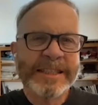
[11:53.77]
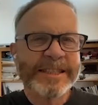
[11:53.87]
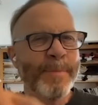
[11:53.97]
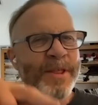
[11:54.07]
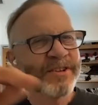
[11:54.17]

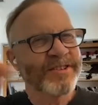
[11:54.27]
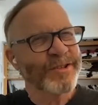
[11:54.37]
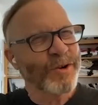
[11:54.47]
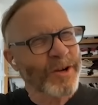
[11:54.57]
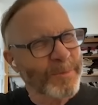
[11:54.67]
Some of the
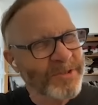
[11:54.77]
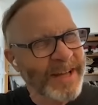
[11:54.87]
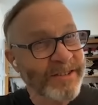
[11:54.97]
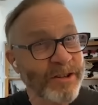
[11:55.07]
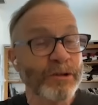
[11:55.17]

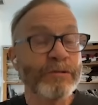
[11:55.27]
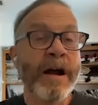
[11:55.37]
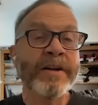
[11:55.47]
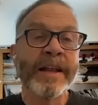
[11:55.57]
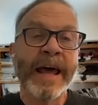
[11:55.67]
circumstances
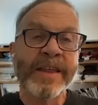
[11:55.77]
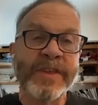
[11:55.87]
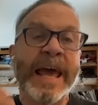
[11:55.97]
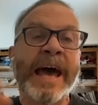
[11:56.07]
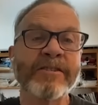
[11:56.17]
around it, like
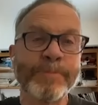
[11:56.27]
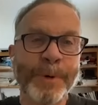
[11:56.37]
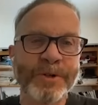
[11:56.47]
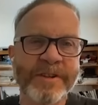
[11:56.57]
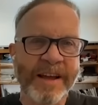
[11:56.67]
the
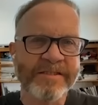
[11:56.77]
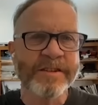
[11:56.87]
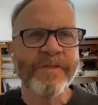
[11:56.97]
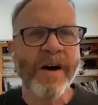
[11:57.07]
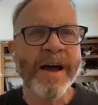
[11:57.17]
expert
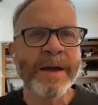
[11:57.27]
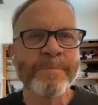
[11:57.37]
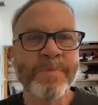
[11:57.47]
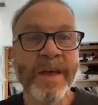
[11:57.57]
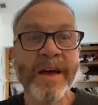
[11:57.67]
testifying,